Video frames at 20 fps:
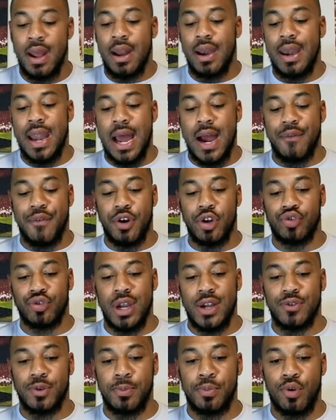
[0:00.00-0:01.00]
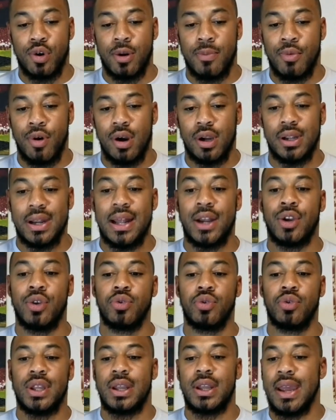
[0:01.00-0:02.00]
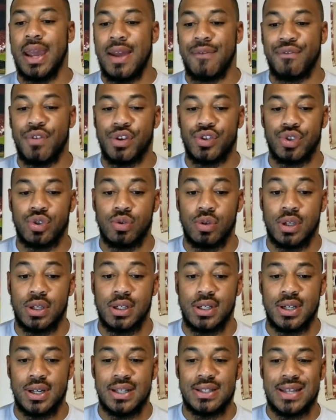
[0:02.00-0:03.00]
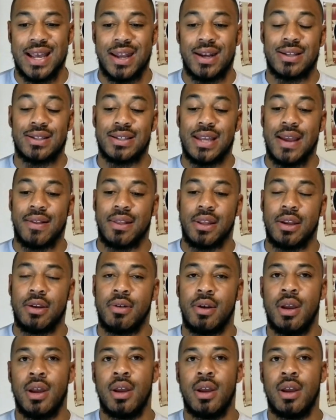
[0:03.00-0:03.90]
Now, for the transfer portal market, I do think FSU could attack the safety